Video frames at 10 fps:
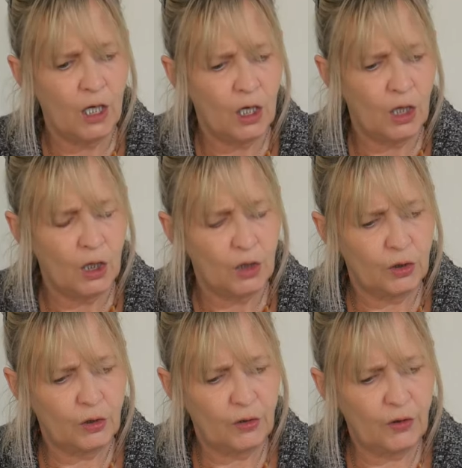
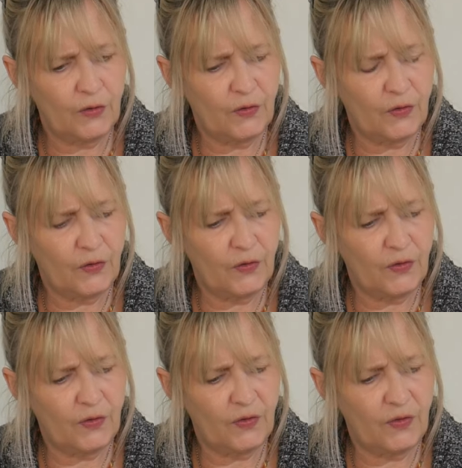
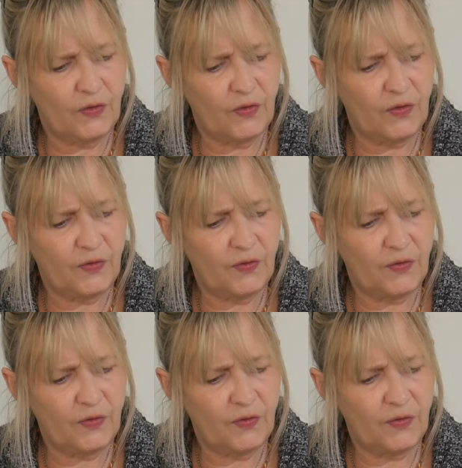(silence)